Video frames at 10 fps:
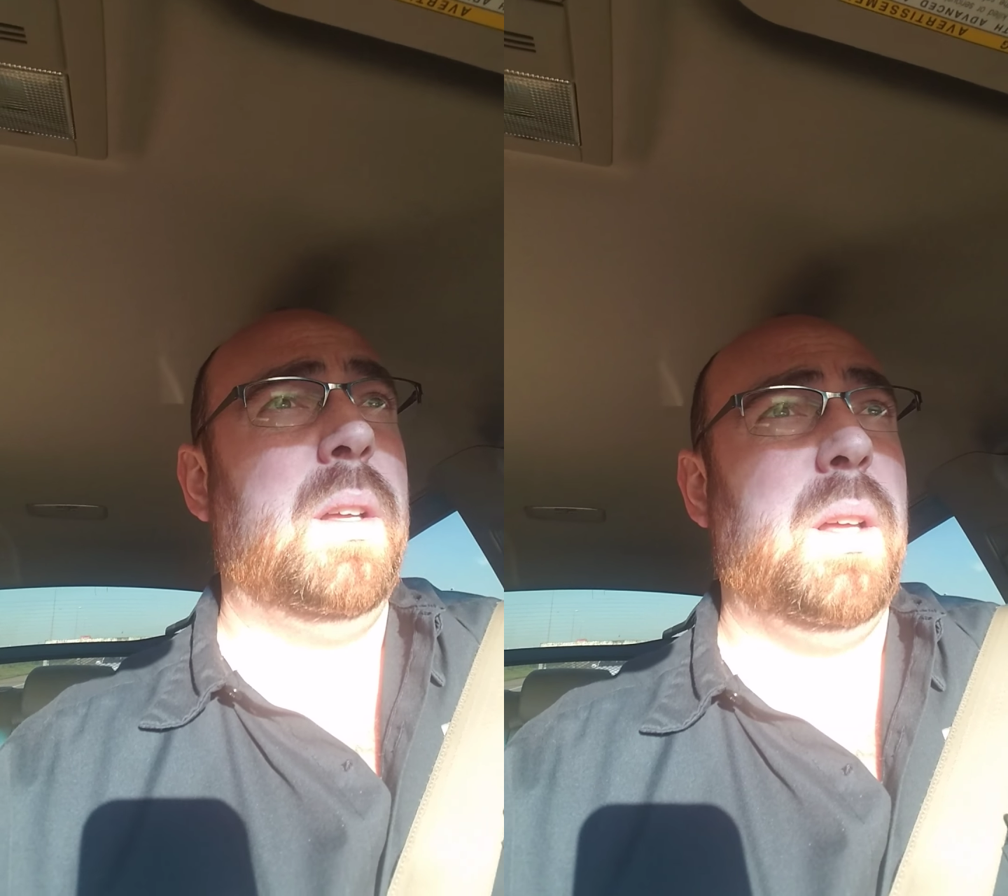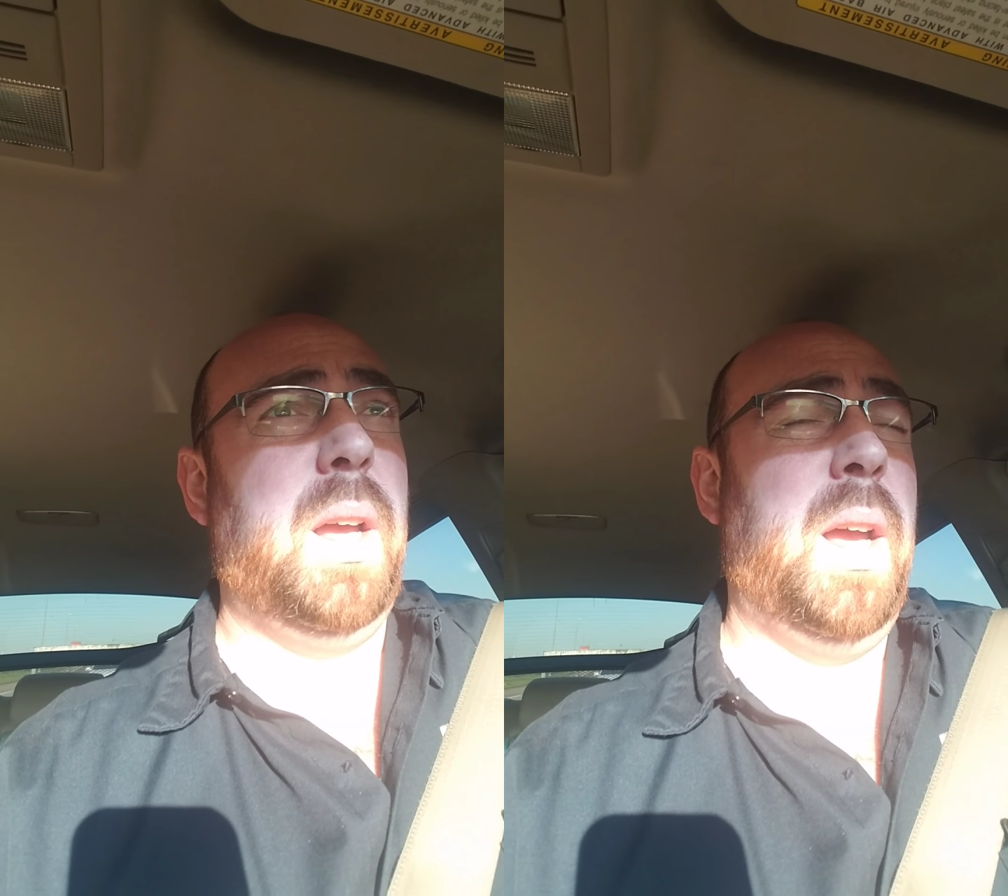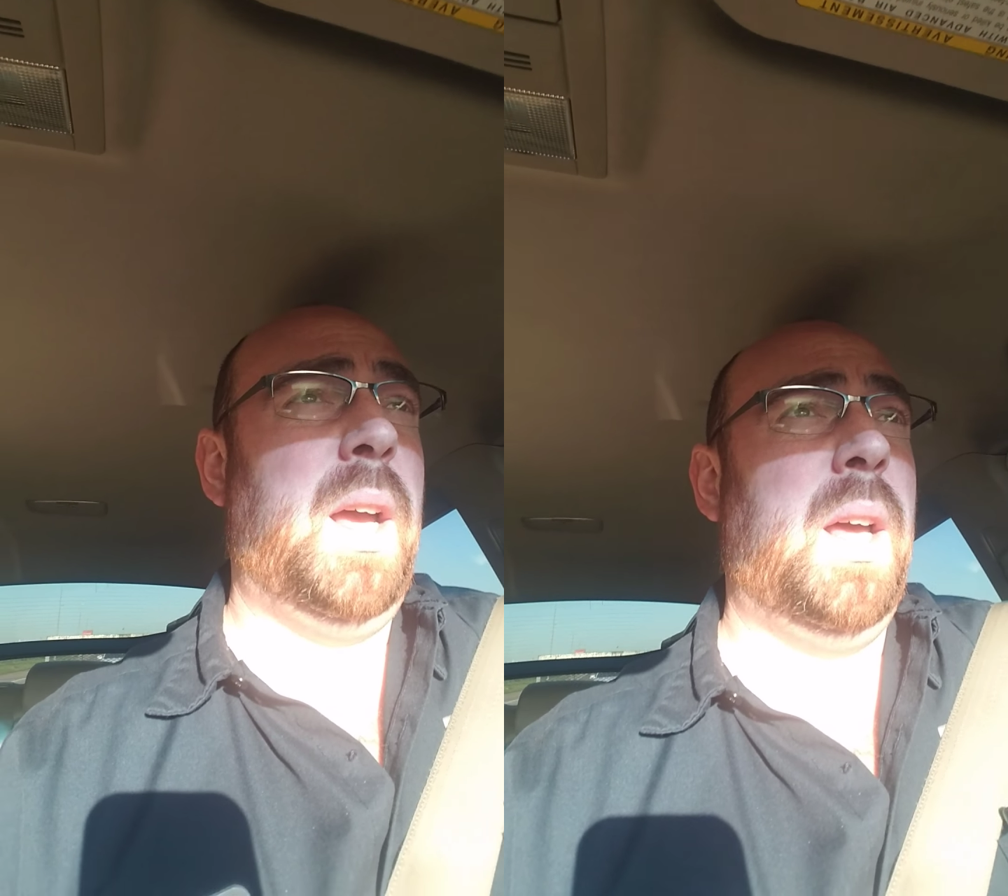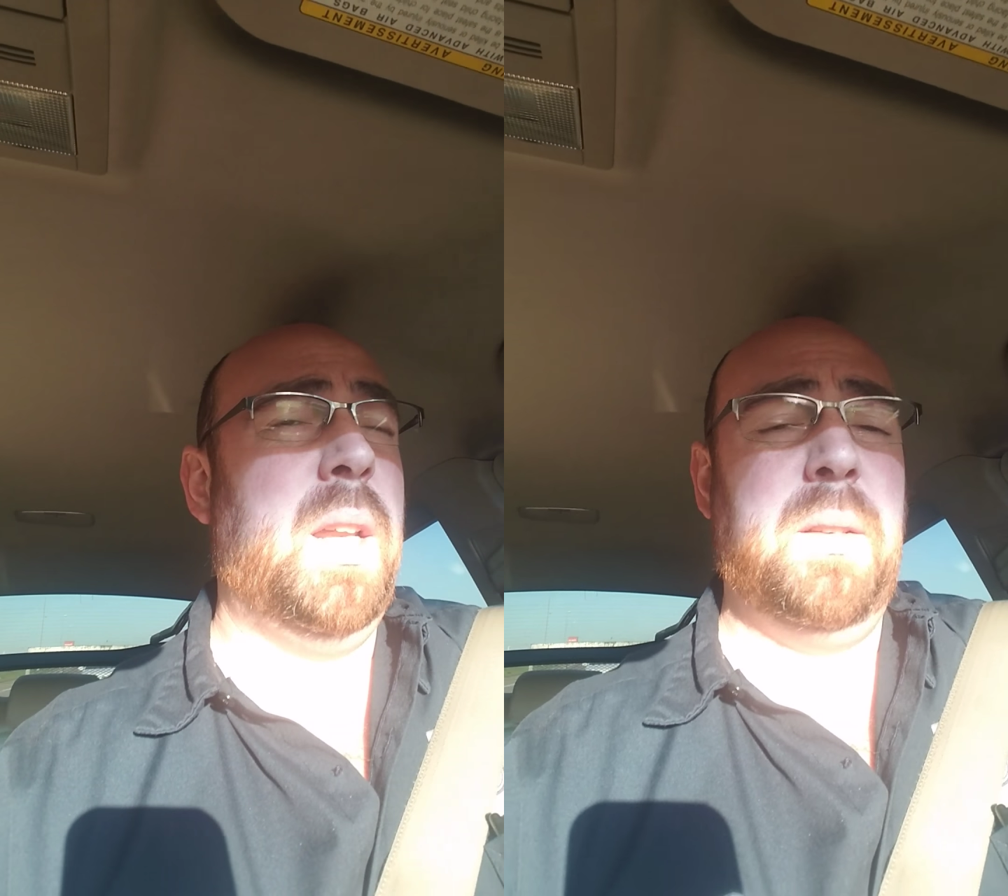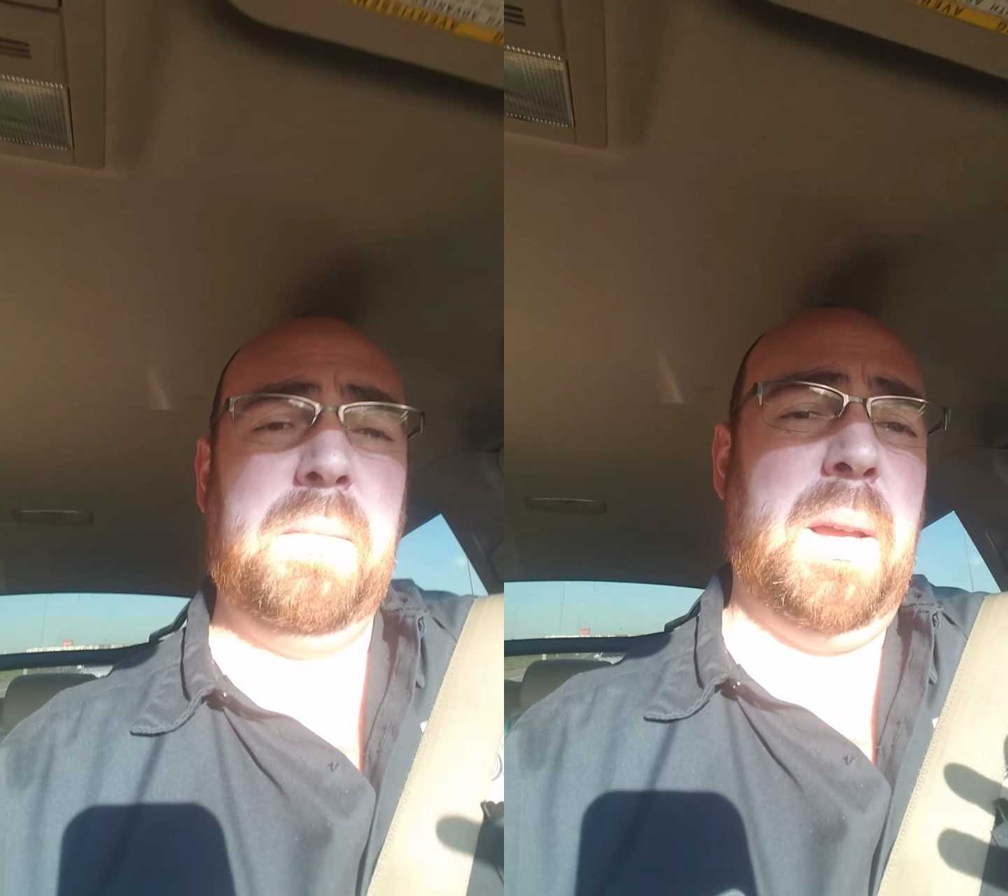
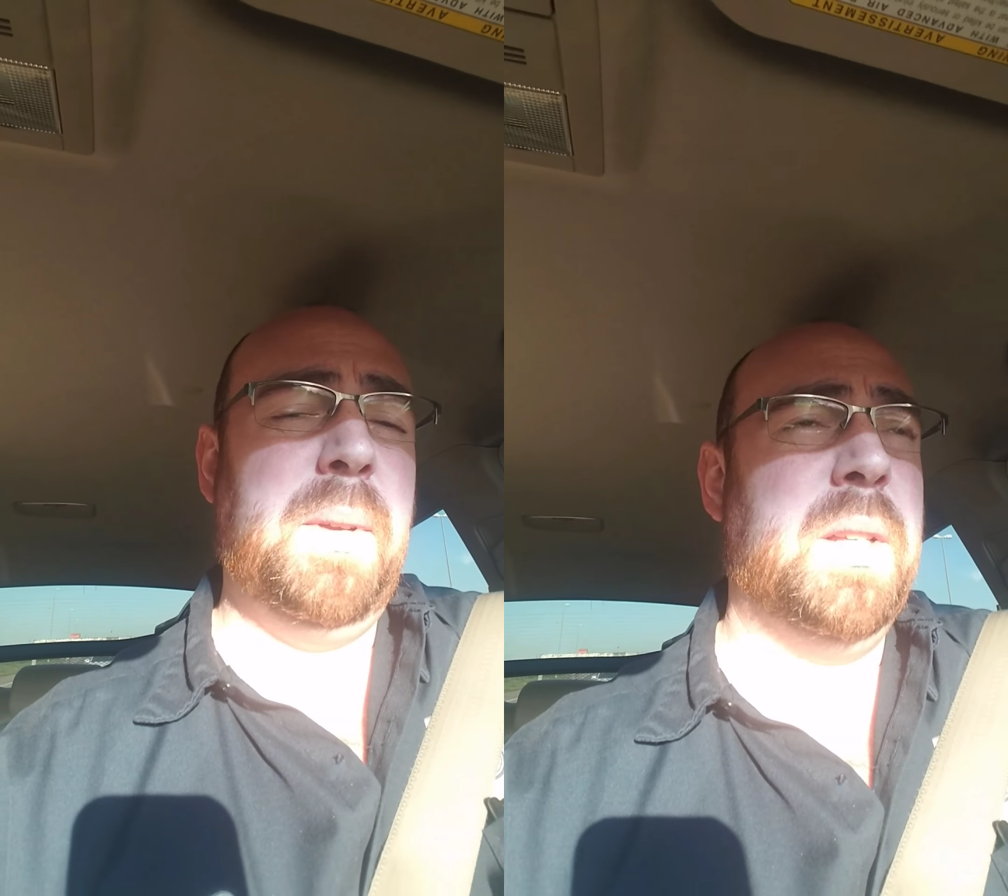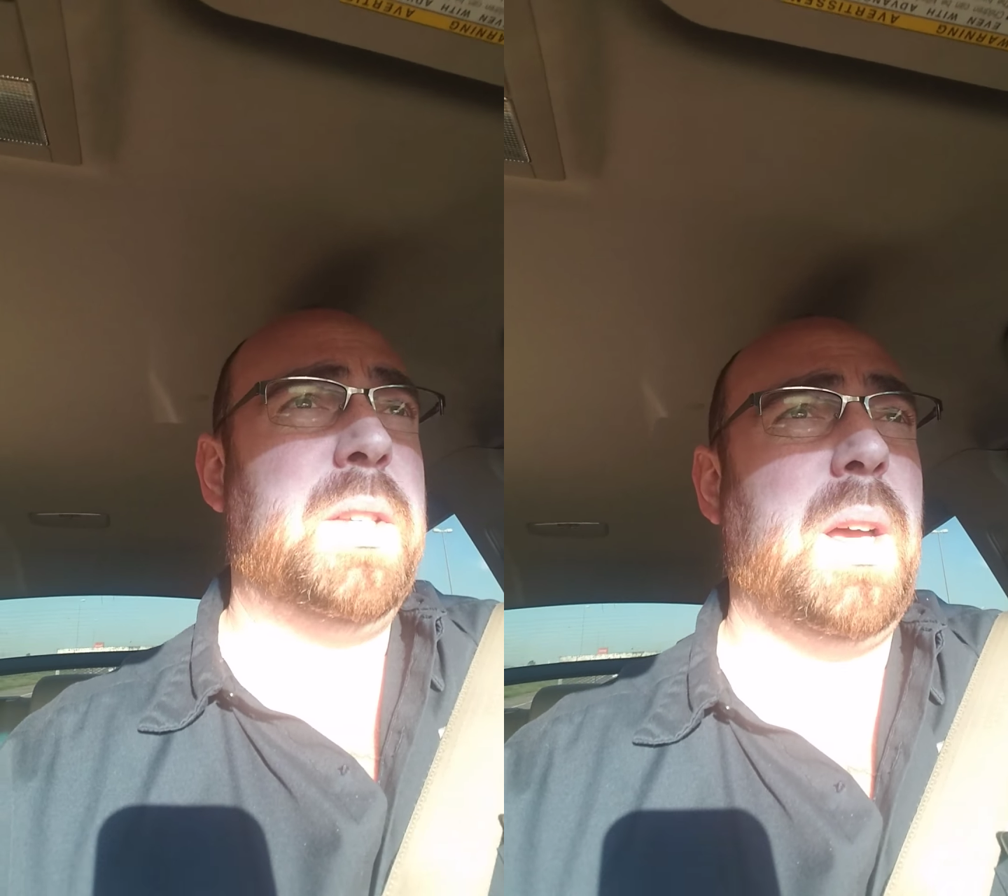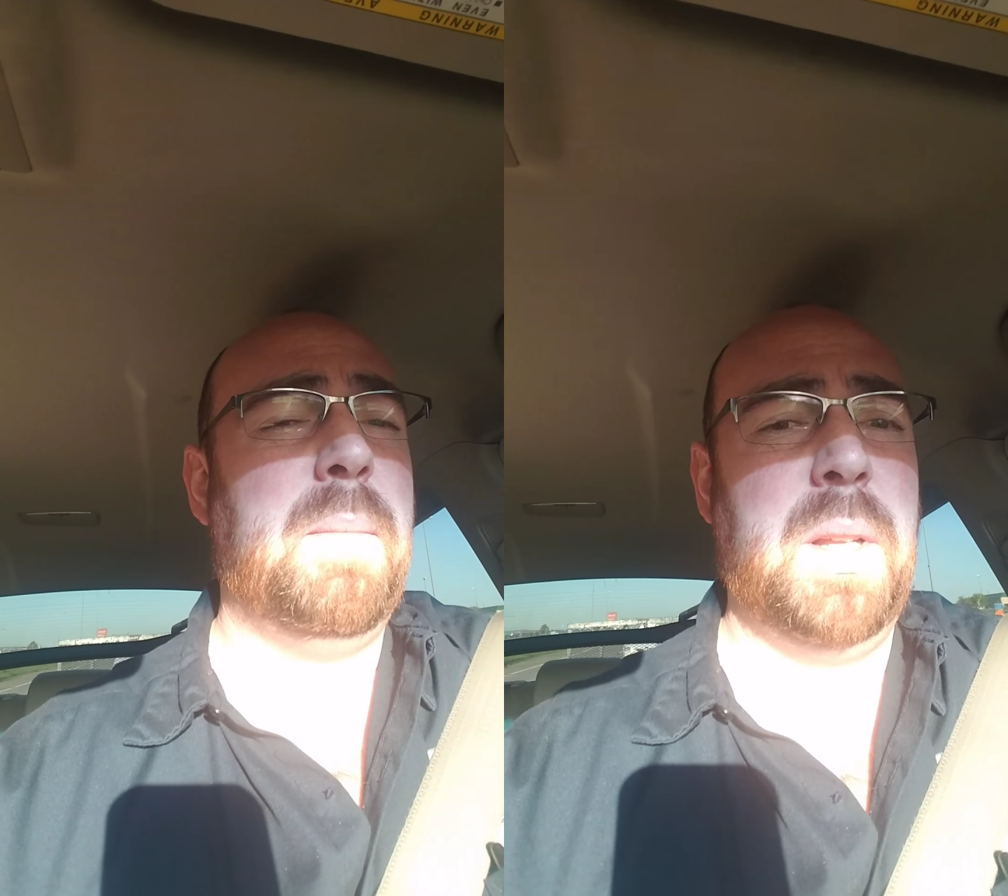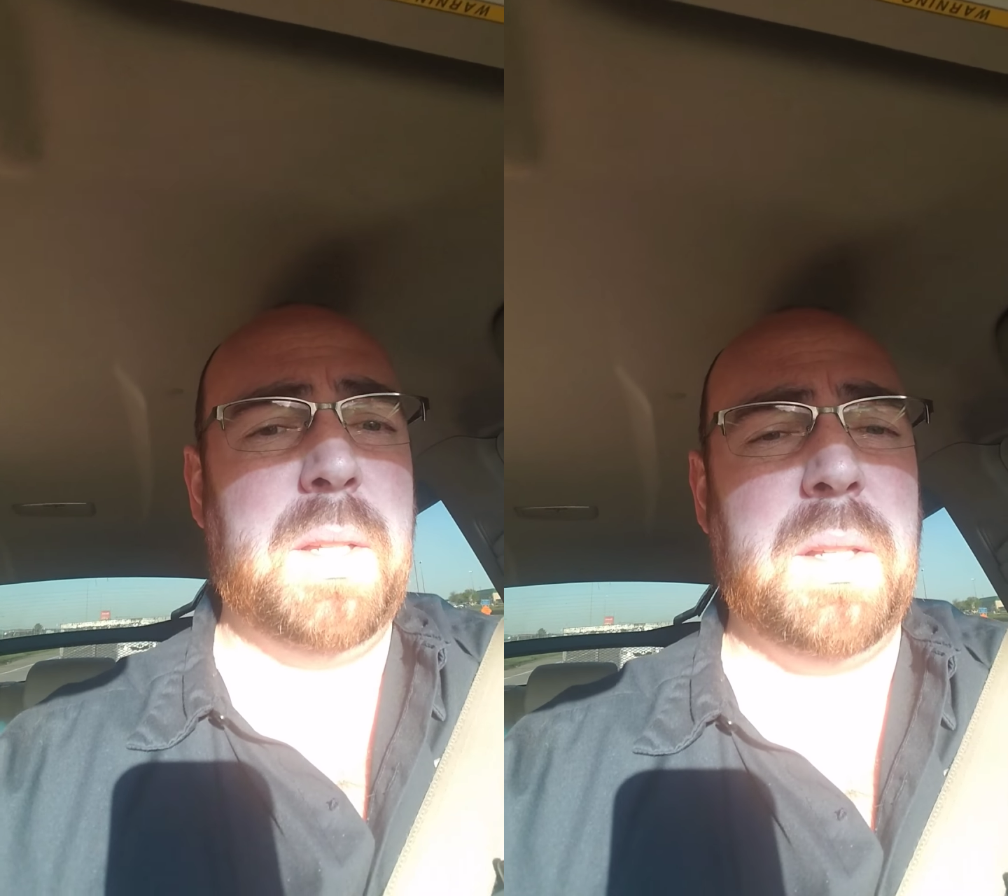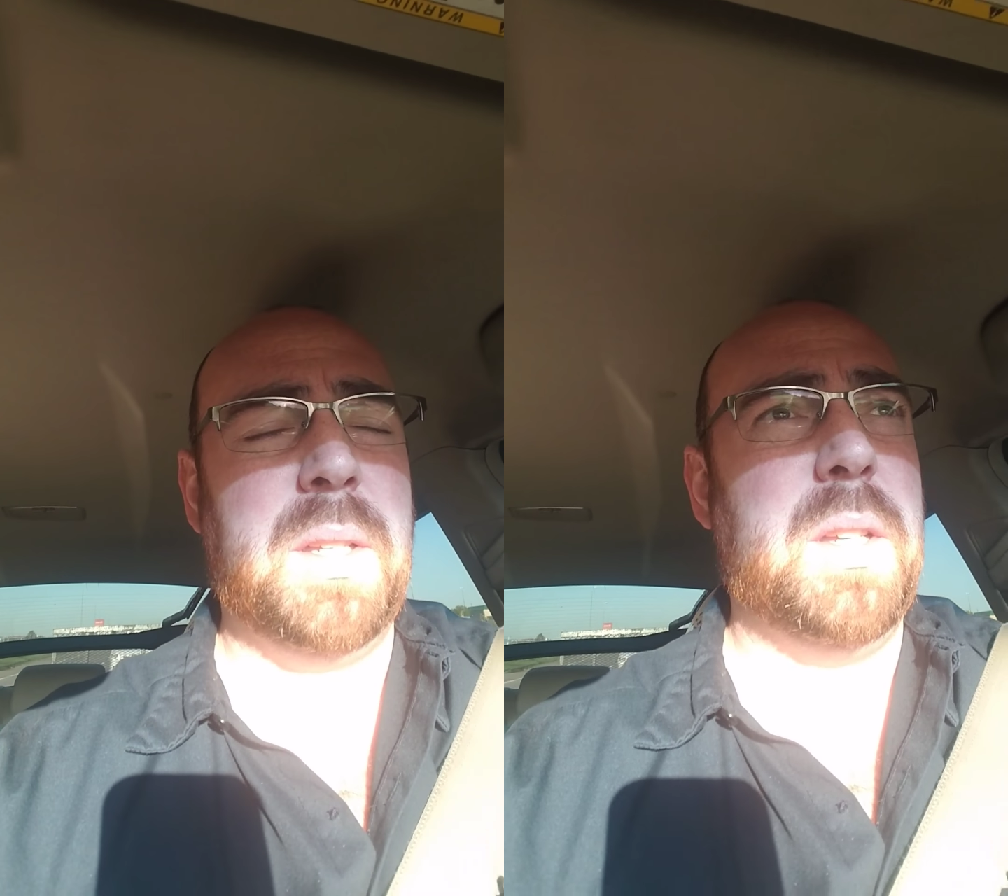and maybe in some
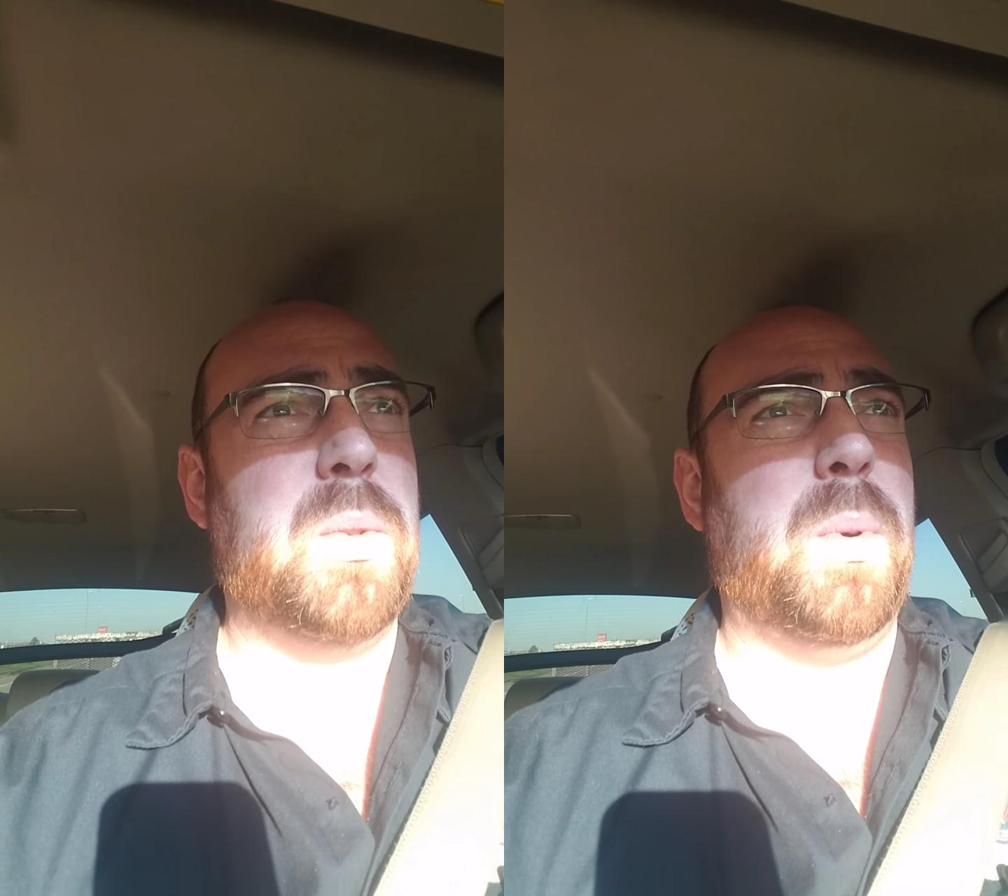instances